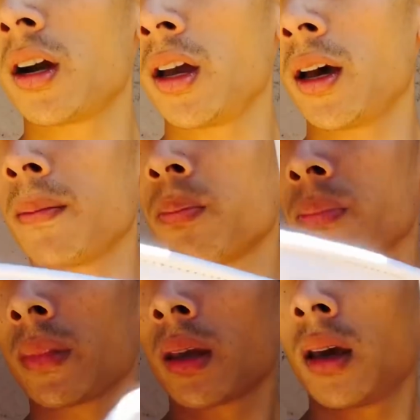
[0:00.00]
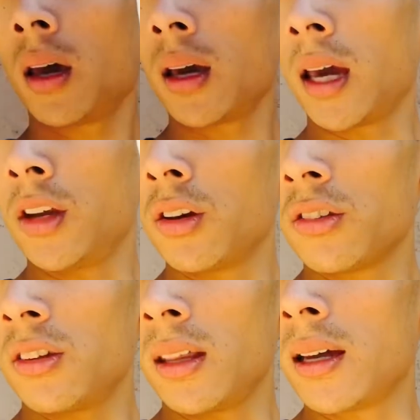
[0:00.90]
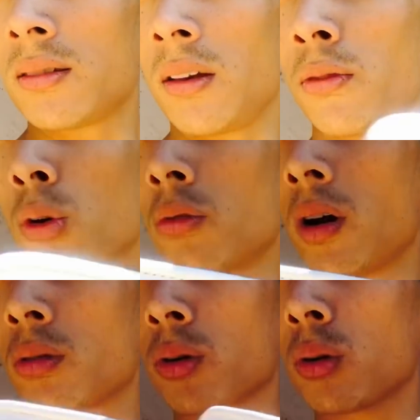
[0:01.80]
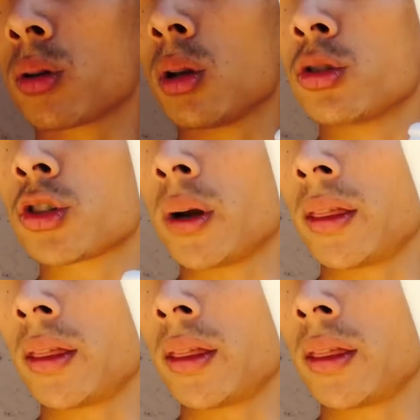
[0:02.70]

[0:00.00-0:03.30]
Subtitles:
area. Again, you can see that's a full Velcro closure